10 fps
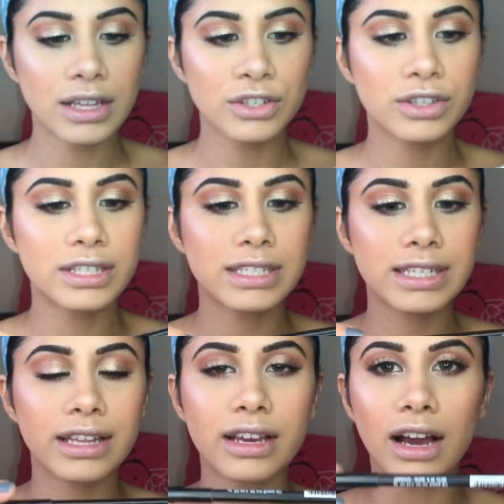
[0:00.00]
So this is
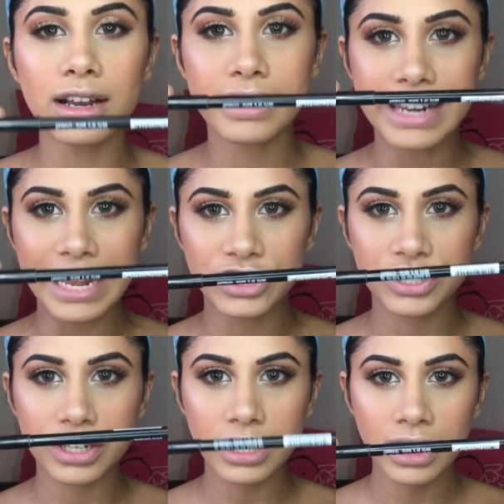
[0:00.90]
in the color
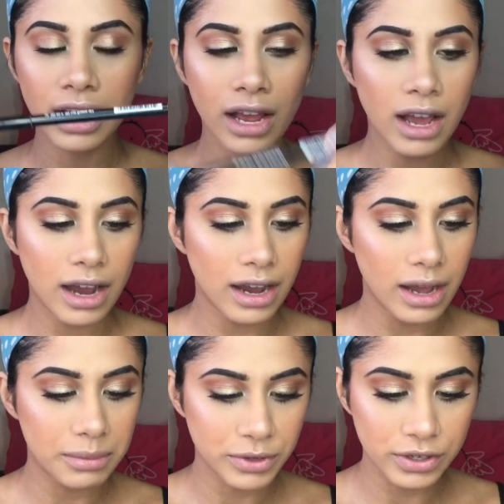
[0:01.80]
Natural. I'm